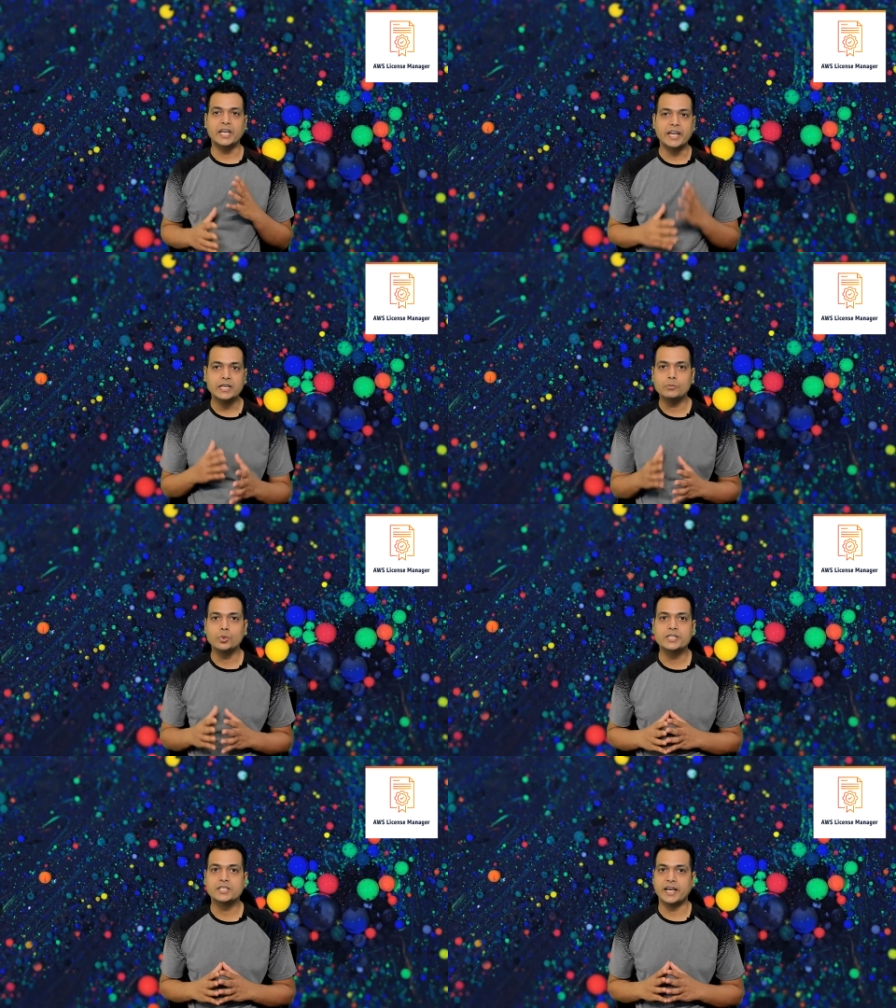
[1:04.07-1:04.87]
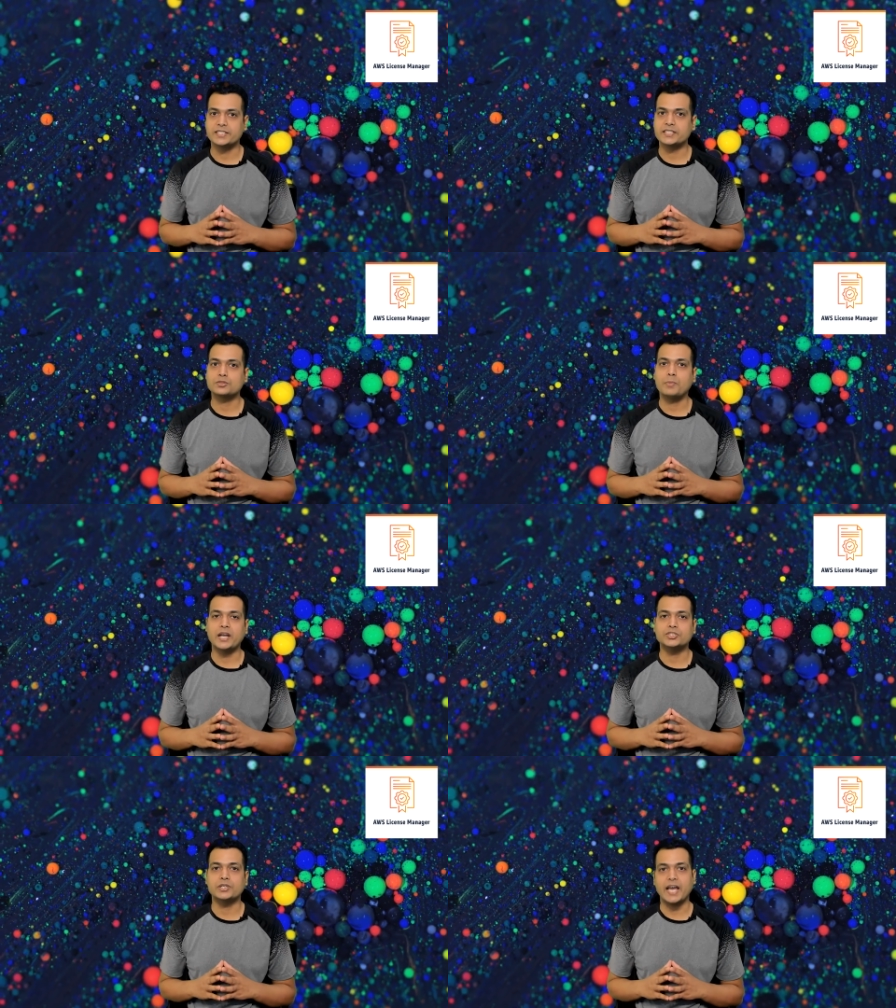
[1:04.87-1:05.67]
AWS License
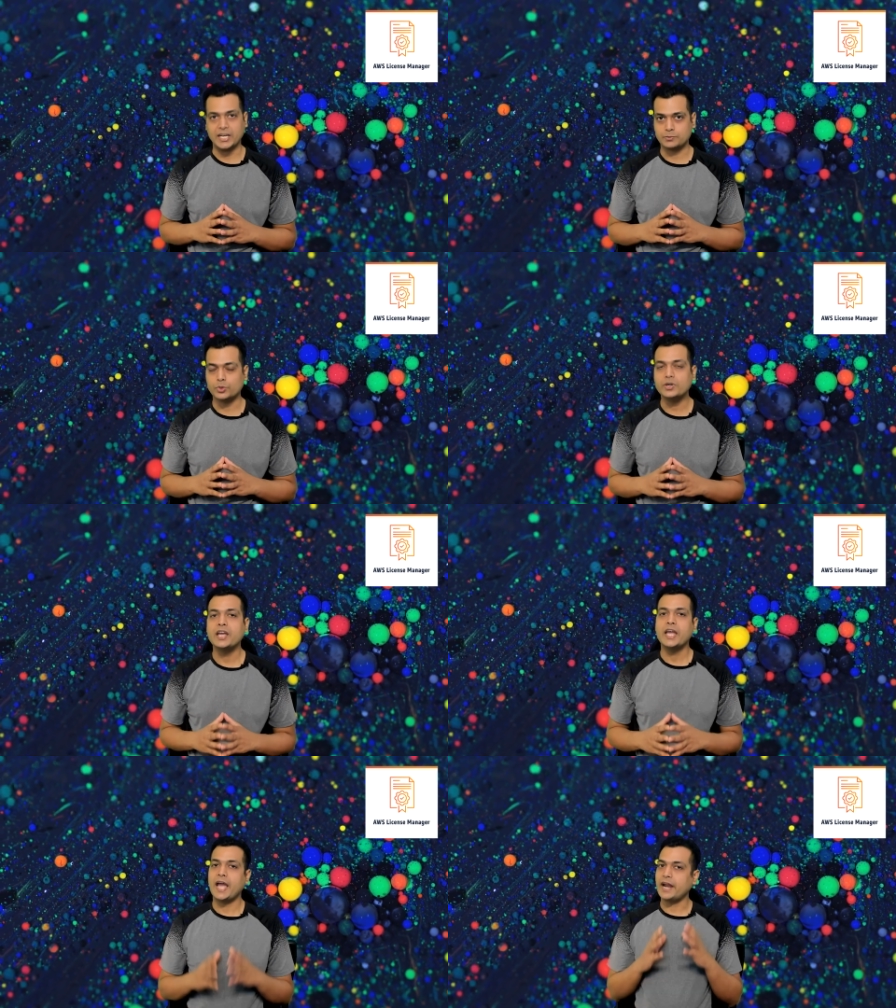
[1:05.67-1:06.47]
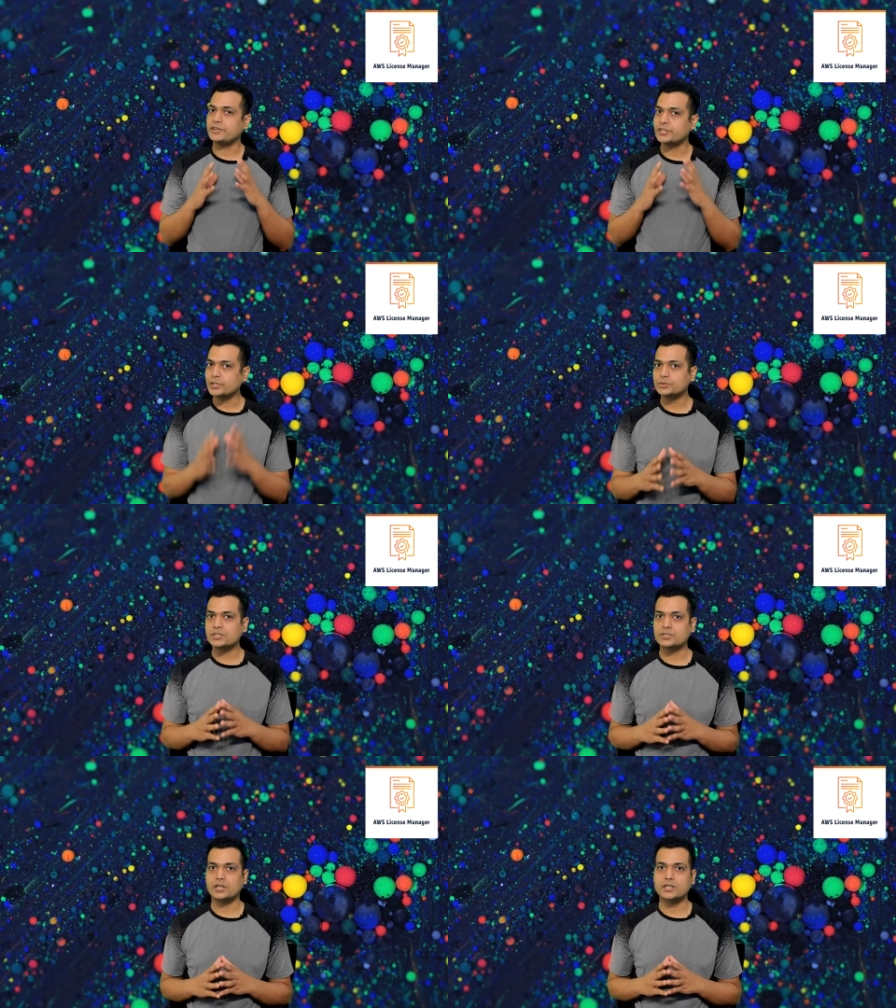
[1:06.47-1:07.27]
Manager dashboard and reduces
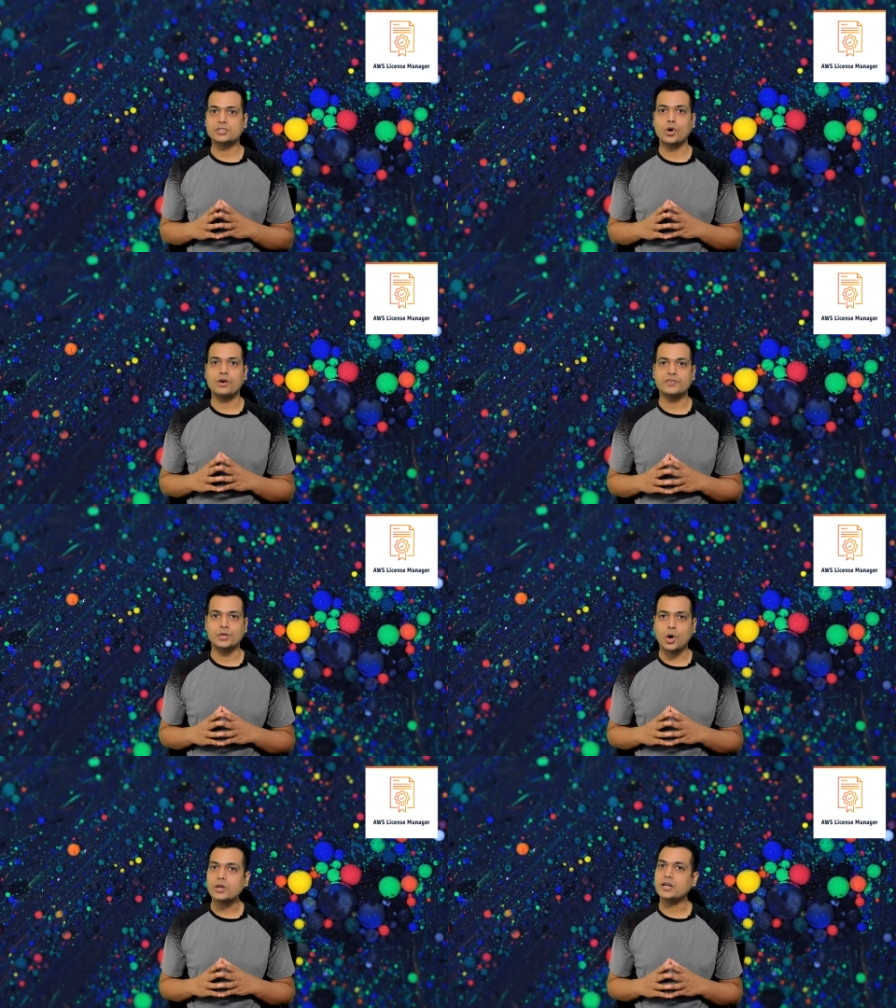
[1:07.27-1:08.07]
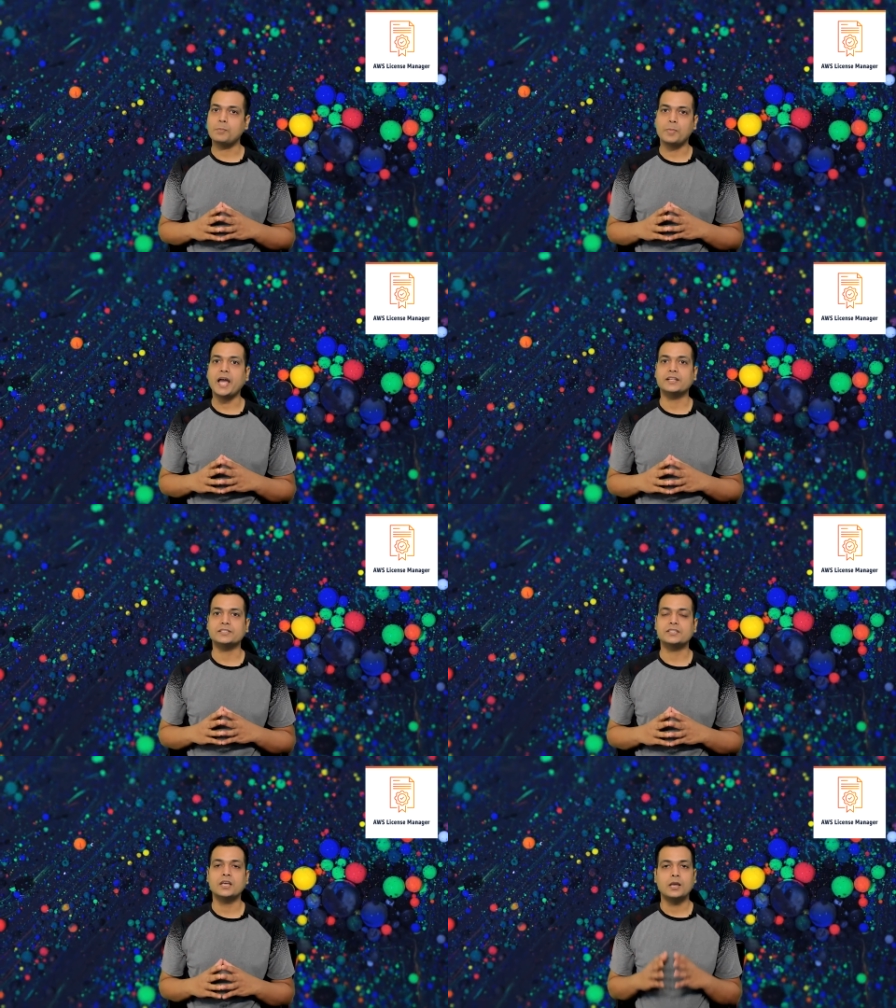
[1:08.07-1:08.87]
the risk of
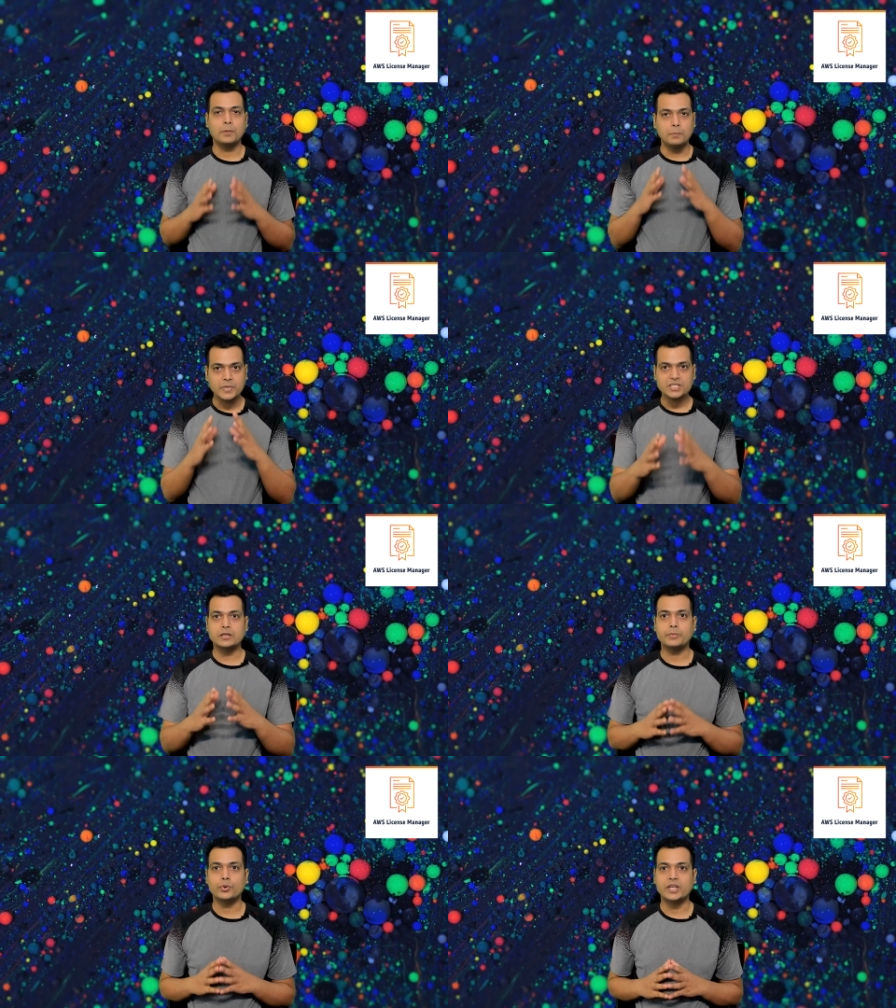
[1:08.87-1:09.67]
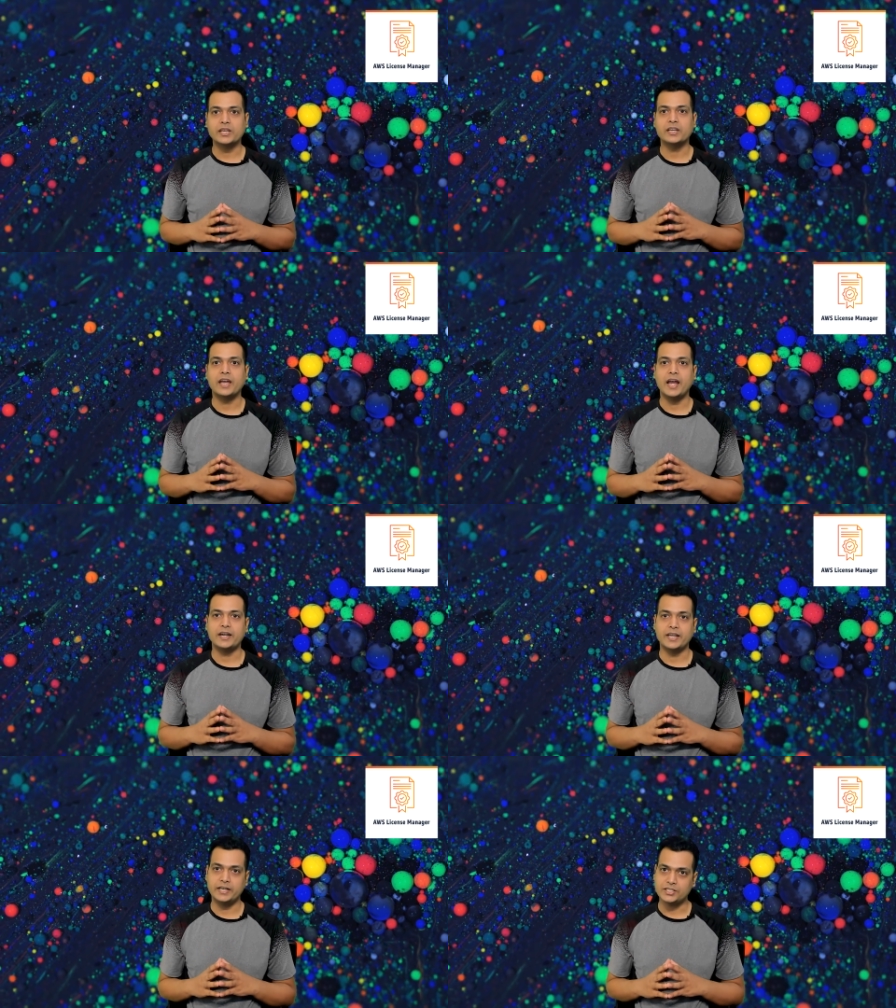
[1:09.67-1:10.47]
non-compliance, misreporting, and
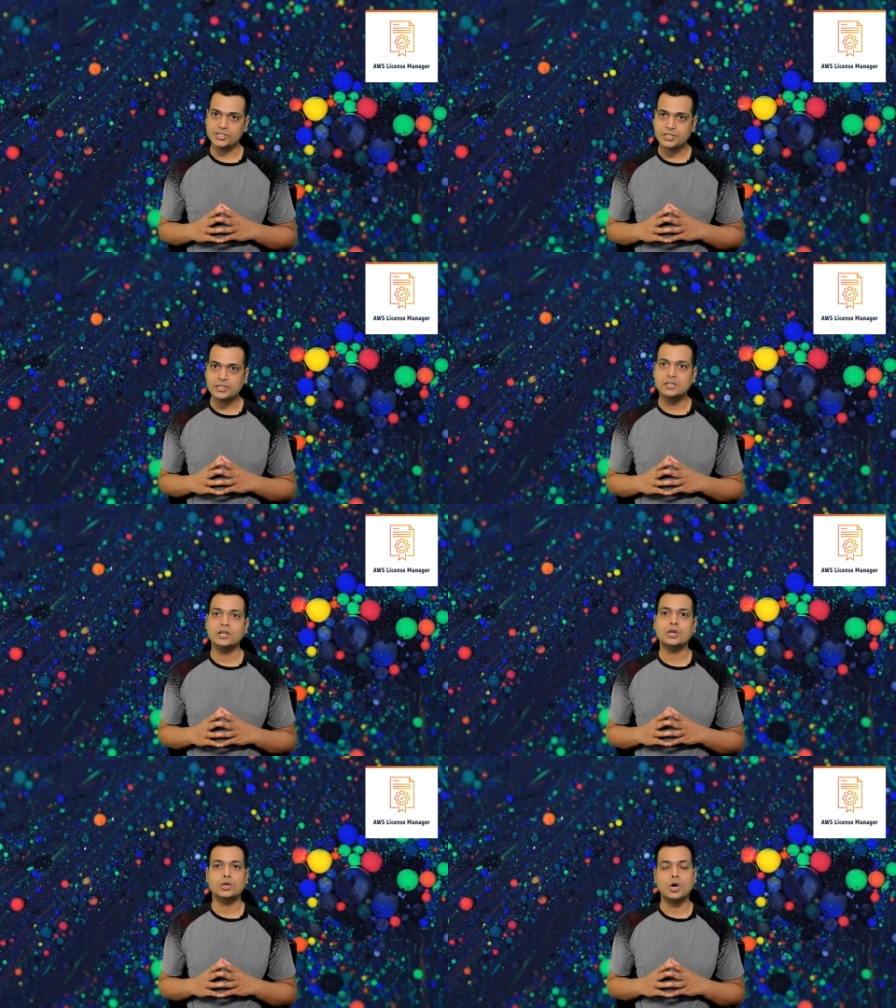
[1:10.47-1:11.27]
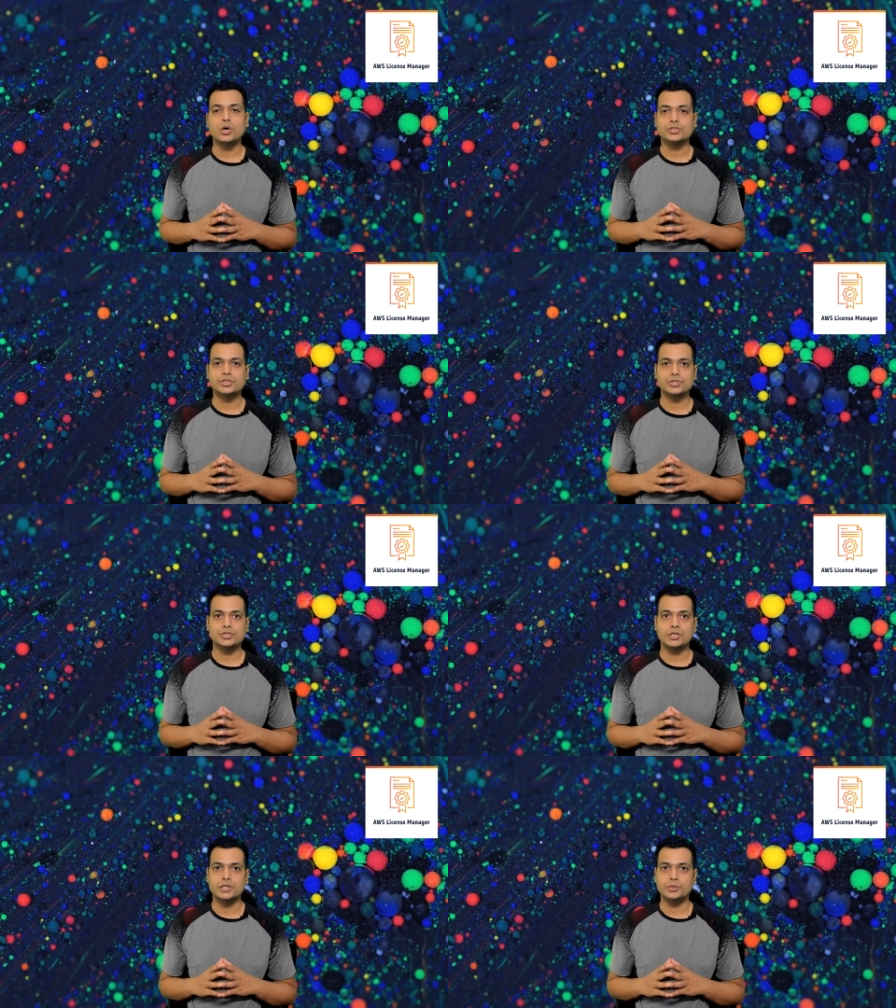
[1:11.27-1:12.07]
additional costs
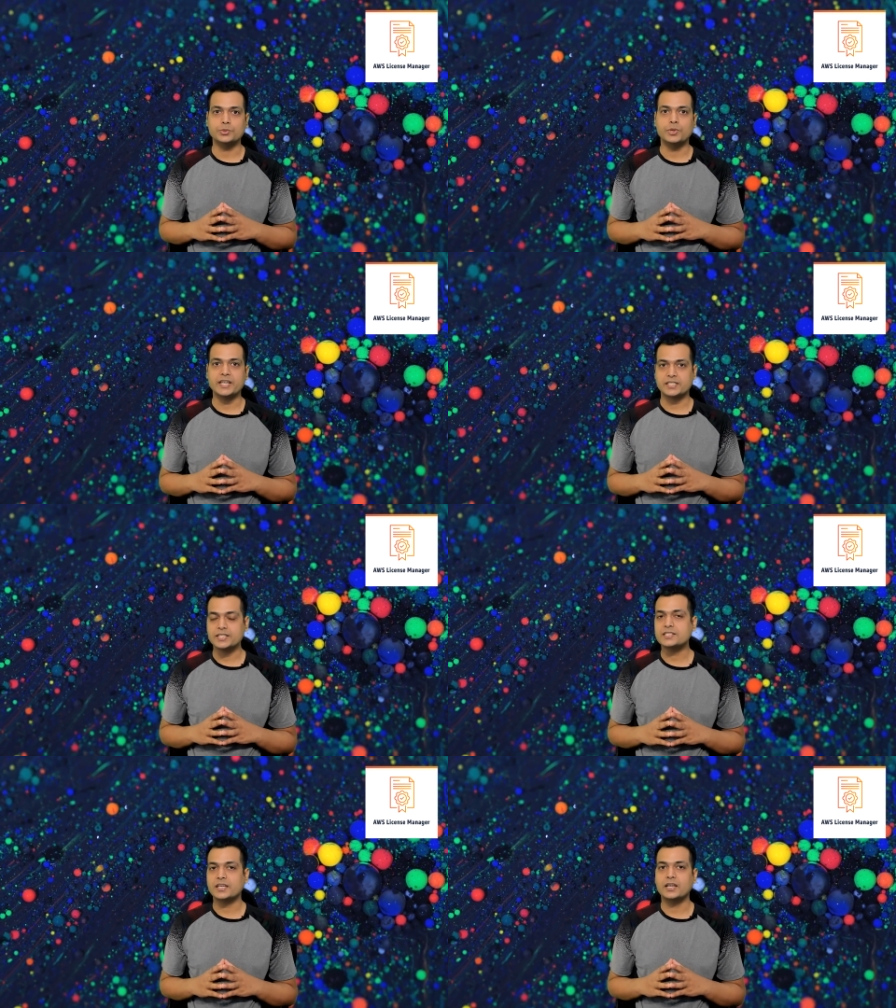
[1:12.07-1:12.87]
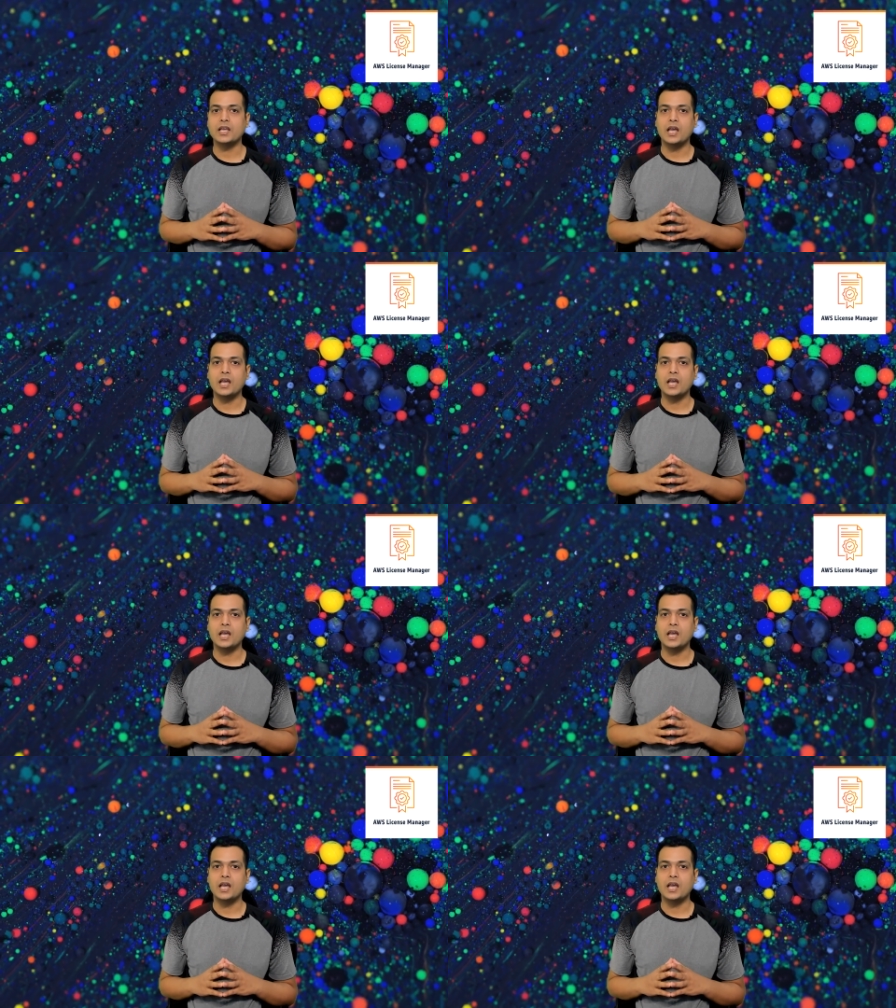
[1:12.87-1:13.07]
due to licensing